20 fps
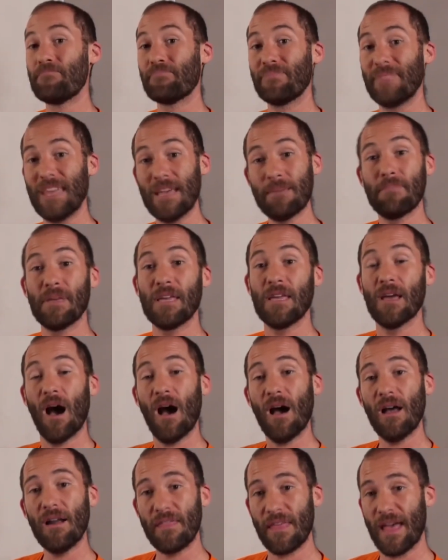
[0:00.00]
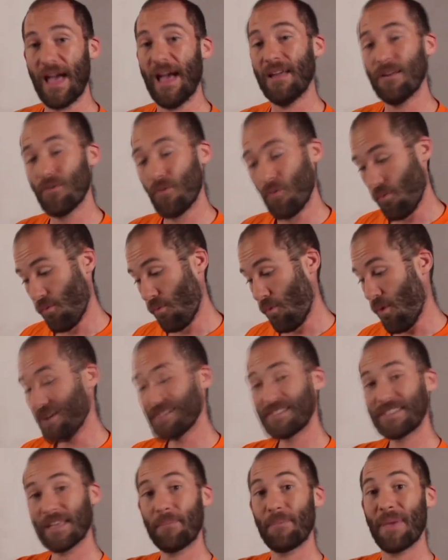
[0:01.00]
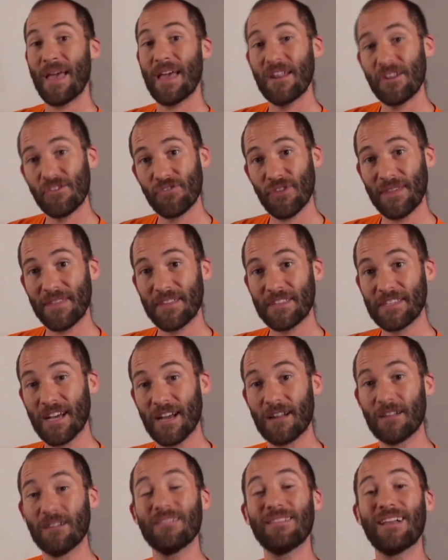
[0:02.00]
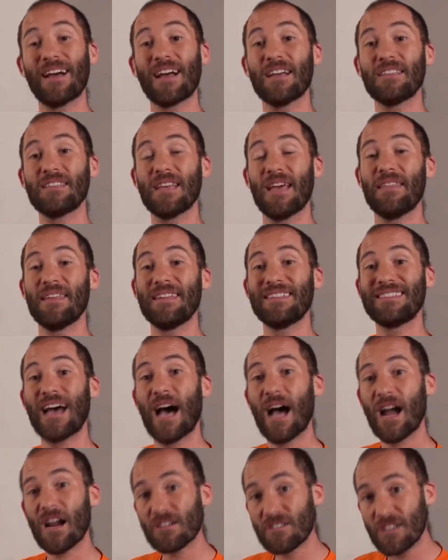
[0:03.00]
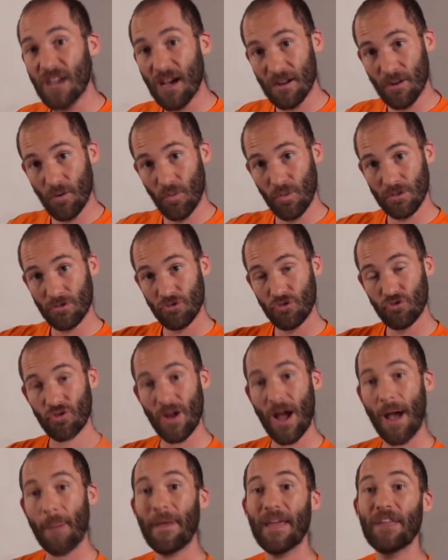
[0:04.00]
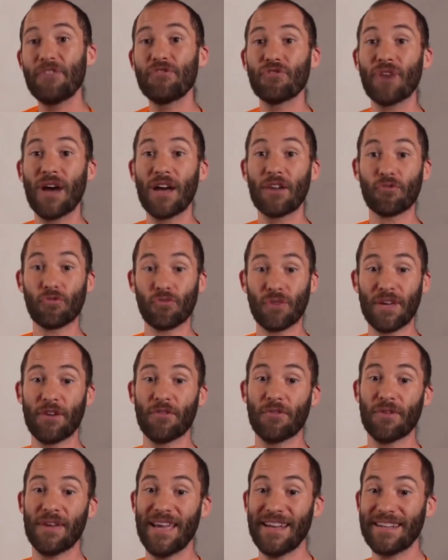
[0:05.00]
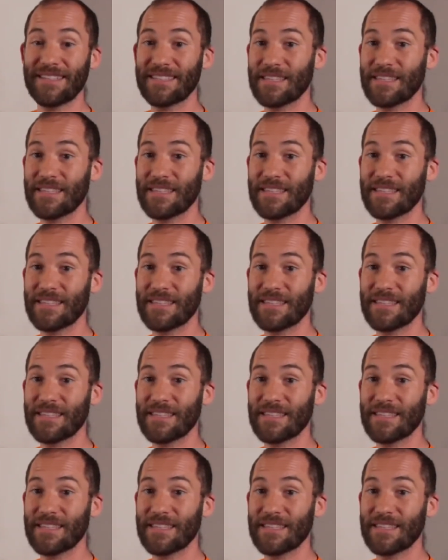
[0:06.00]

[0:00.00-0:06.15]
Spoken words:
Then beyond that, once they penetrate the tunnel, like I say, the entire tunnel will drop and try to recreate